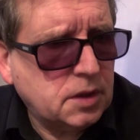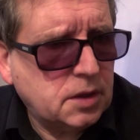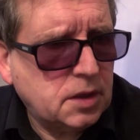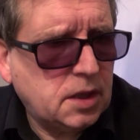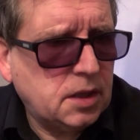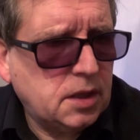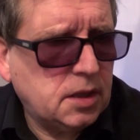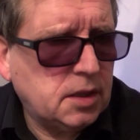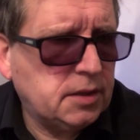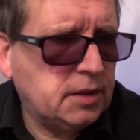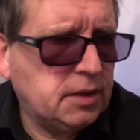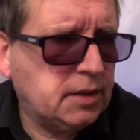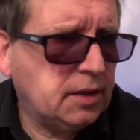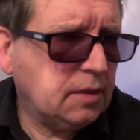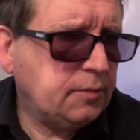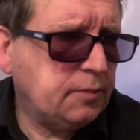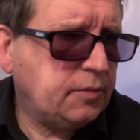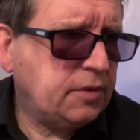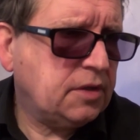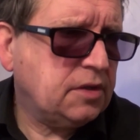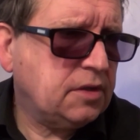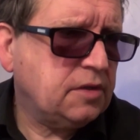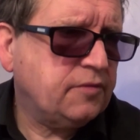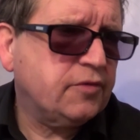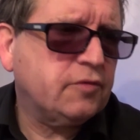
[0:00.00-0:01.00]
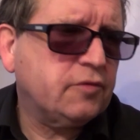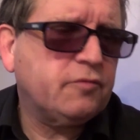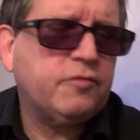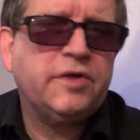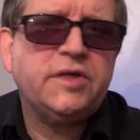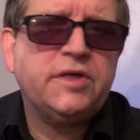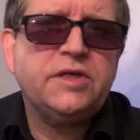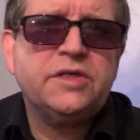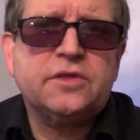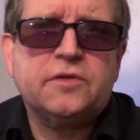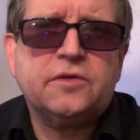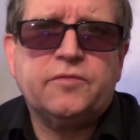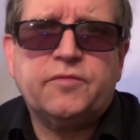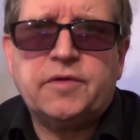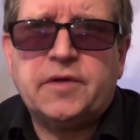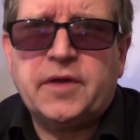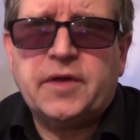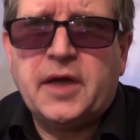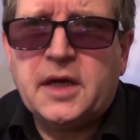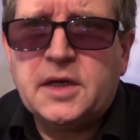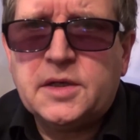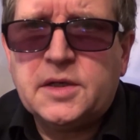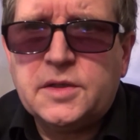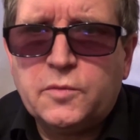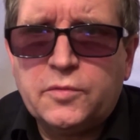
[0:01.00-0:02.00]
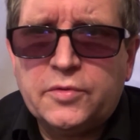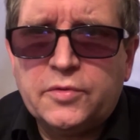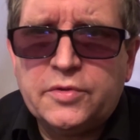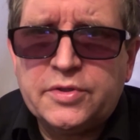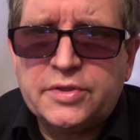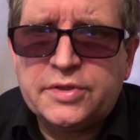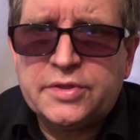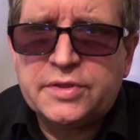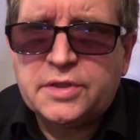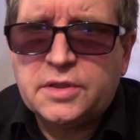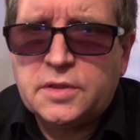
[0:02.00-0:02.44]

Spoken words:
and I believe the reason for that was,